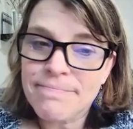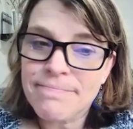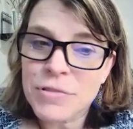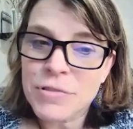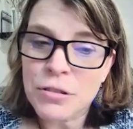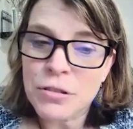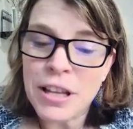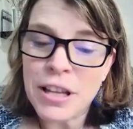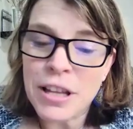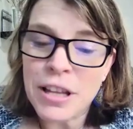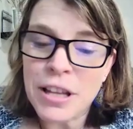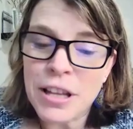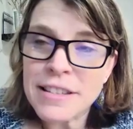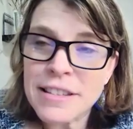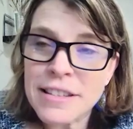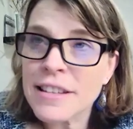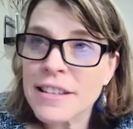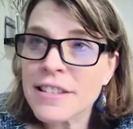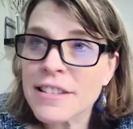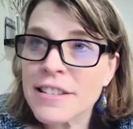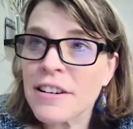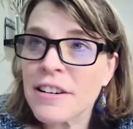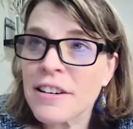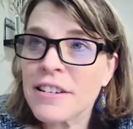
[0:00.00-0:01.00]
So let's
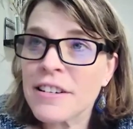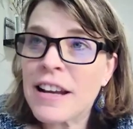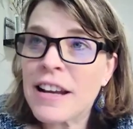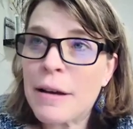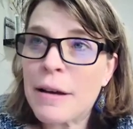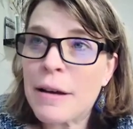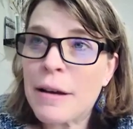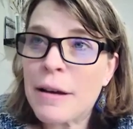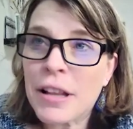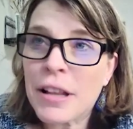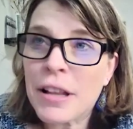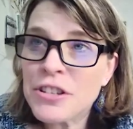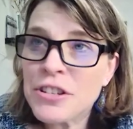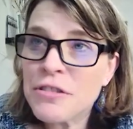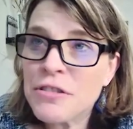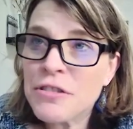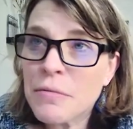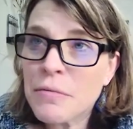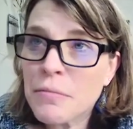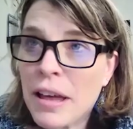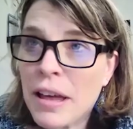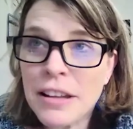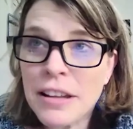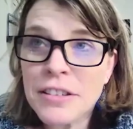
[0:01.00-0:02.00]
get started. I'm glad
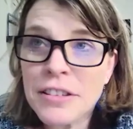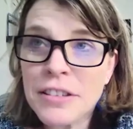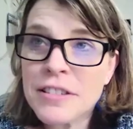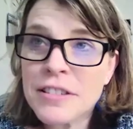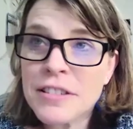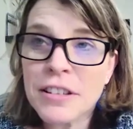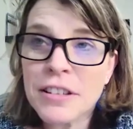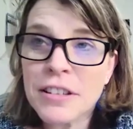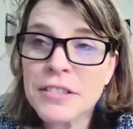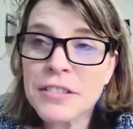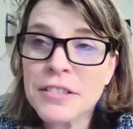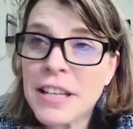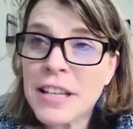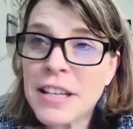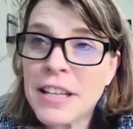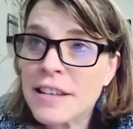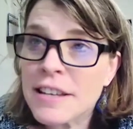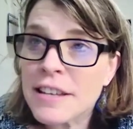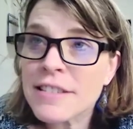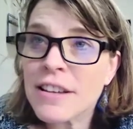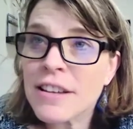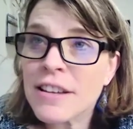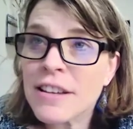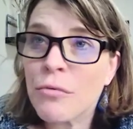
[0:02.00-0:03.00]
you got this little
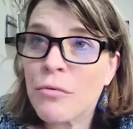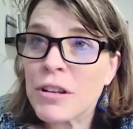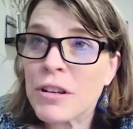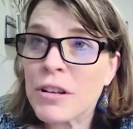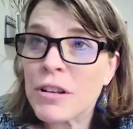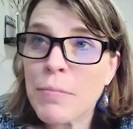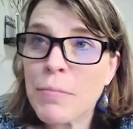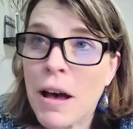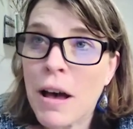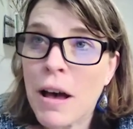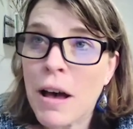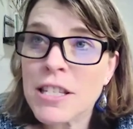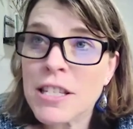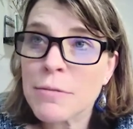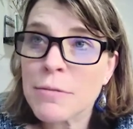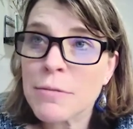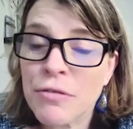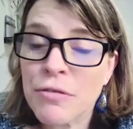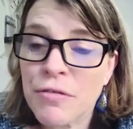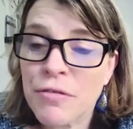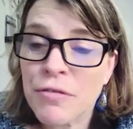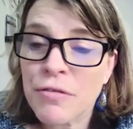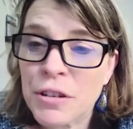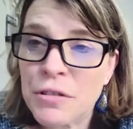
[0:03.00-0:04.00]
taste of what's
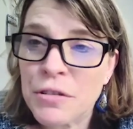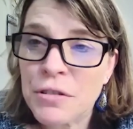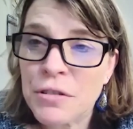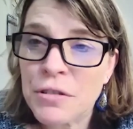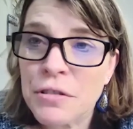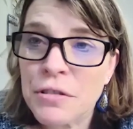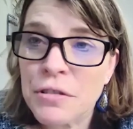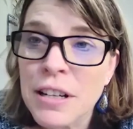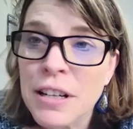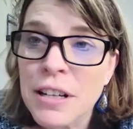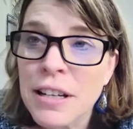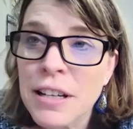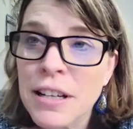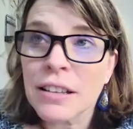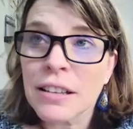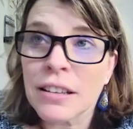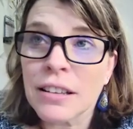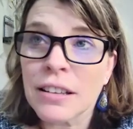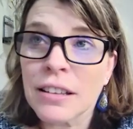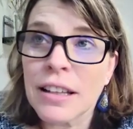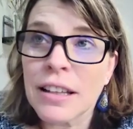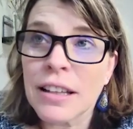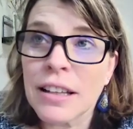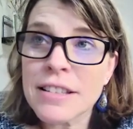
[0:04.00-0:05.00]
possible for you.
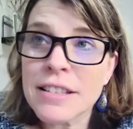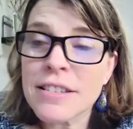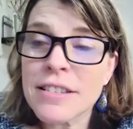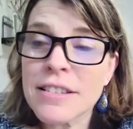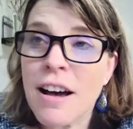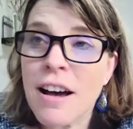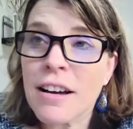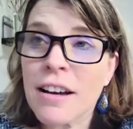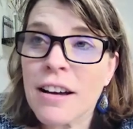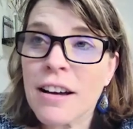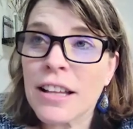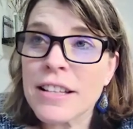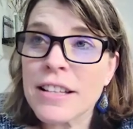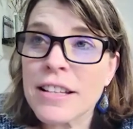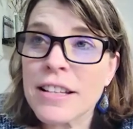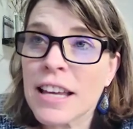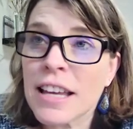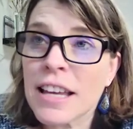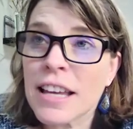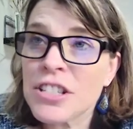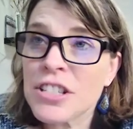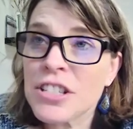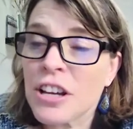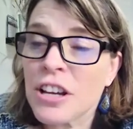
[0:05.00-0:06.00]
Let's talk. Let's
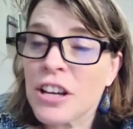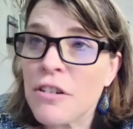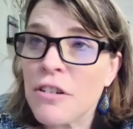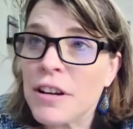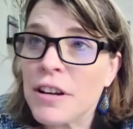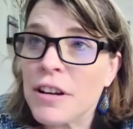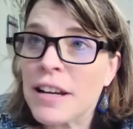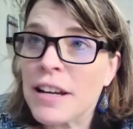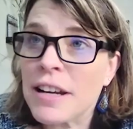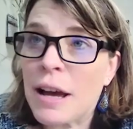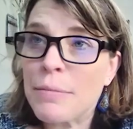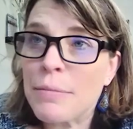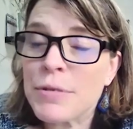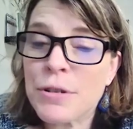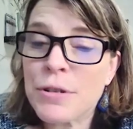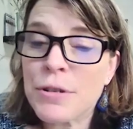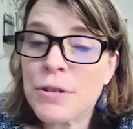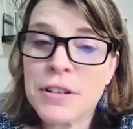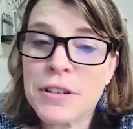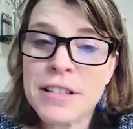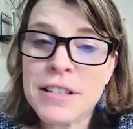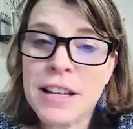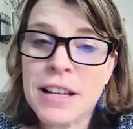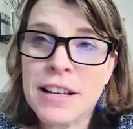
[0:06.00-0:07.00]
get you going. I'm
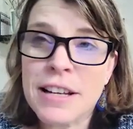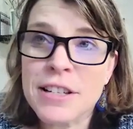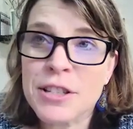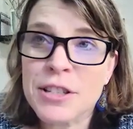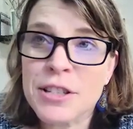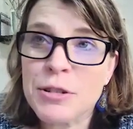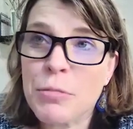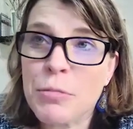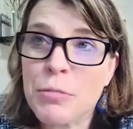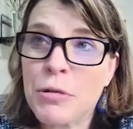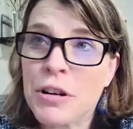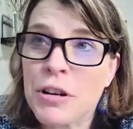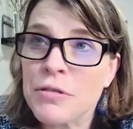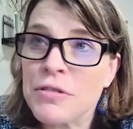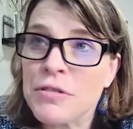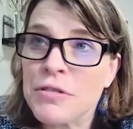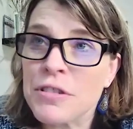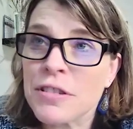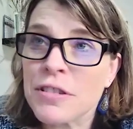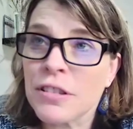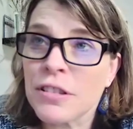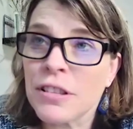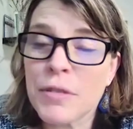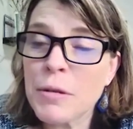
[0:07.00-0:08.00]
so excited to support you.
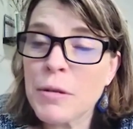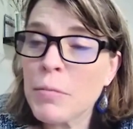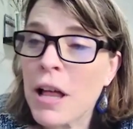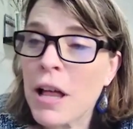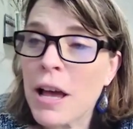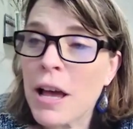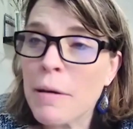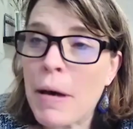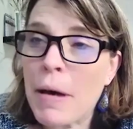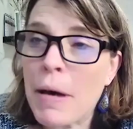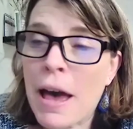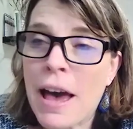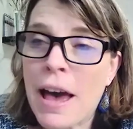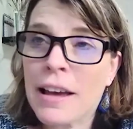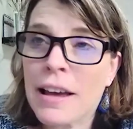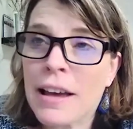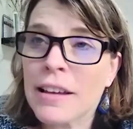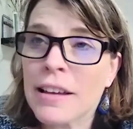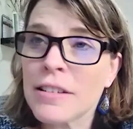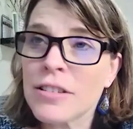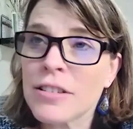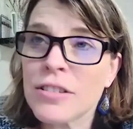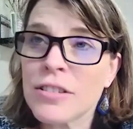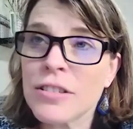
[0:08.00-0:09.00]
Just reply
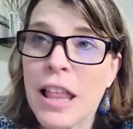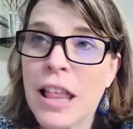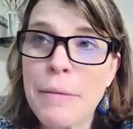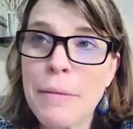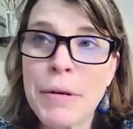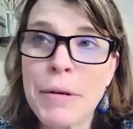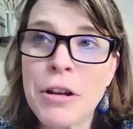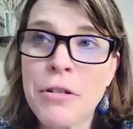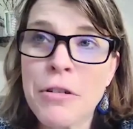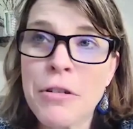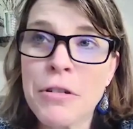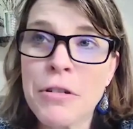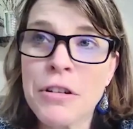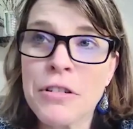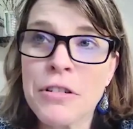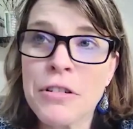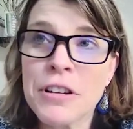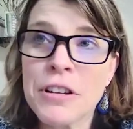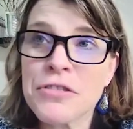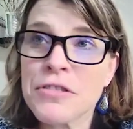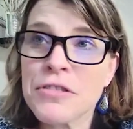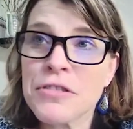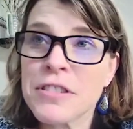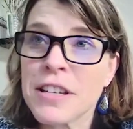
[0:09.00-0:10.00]
back. Let me know
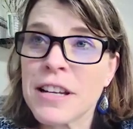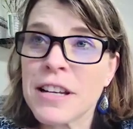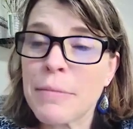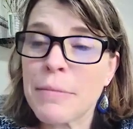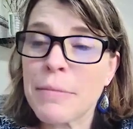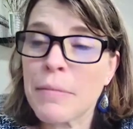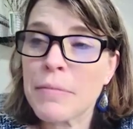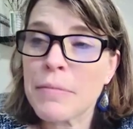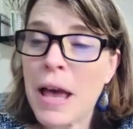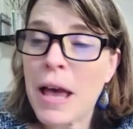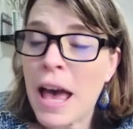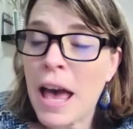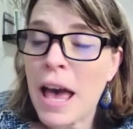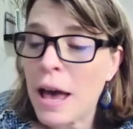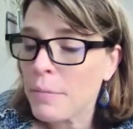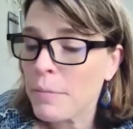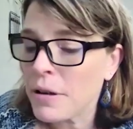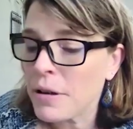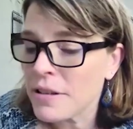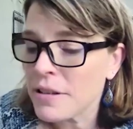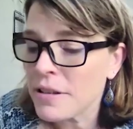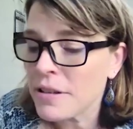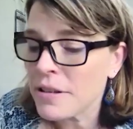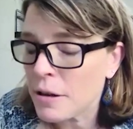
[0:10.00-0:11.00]
you're interested. I'm
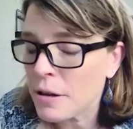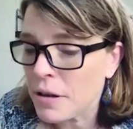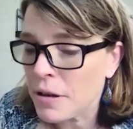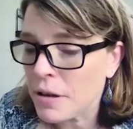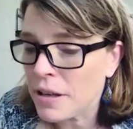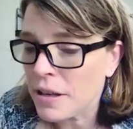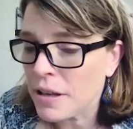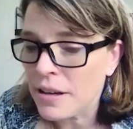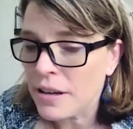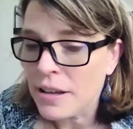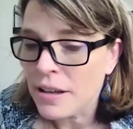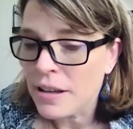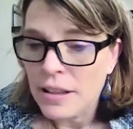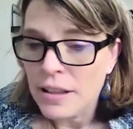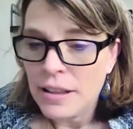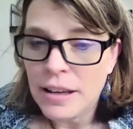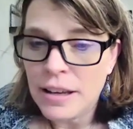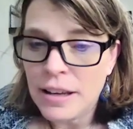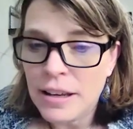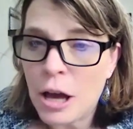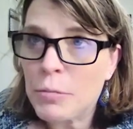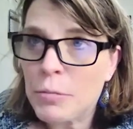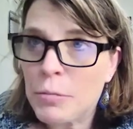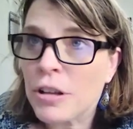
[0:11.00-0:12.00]
happy to step in
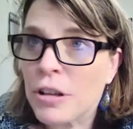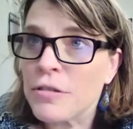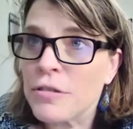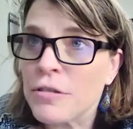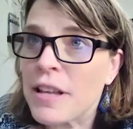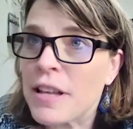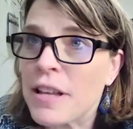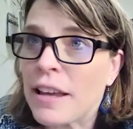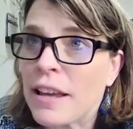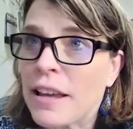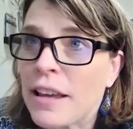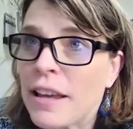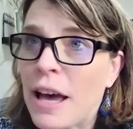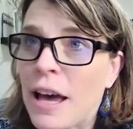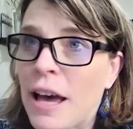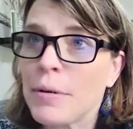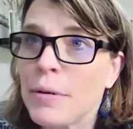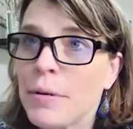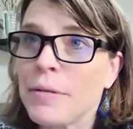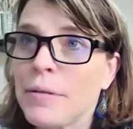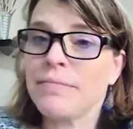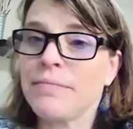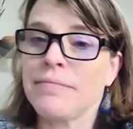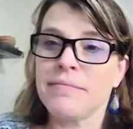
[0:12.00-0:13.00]
and help you close that
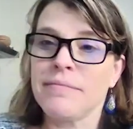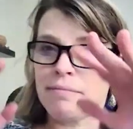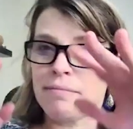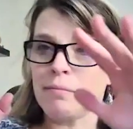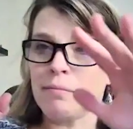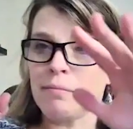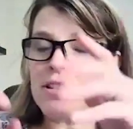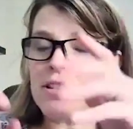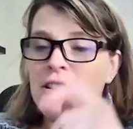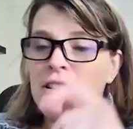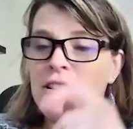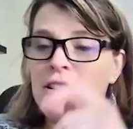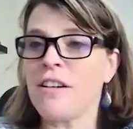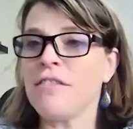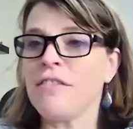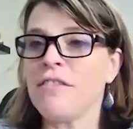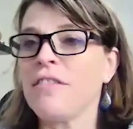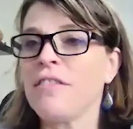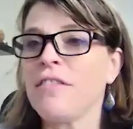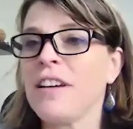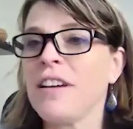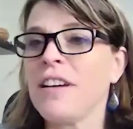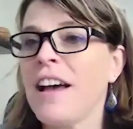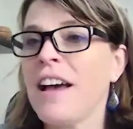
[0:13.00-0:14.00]
gap. Much
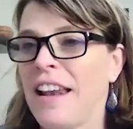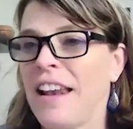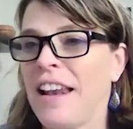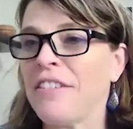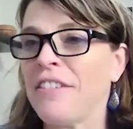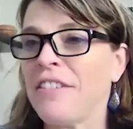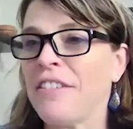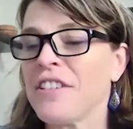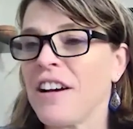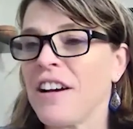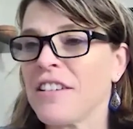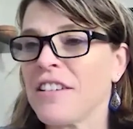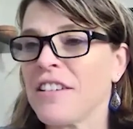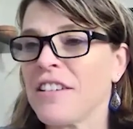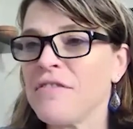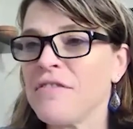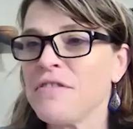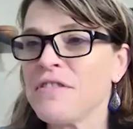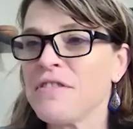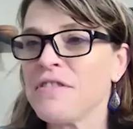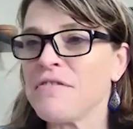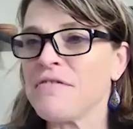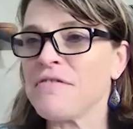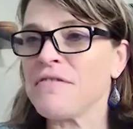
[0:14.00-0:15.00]
love, and I'll talk to
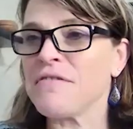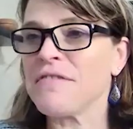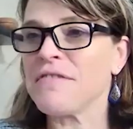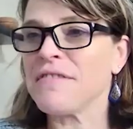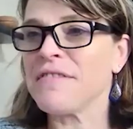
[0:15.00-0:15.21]
you soon.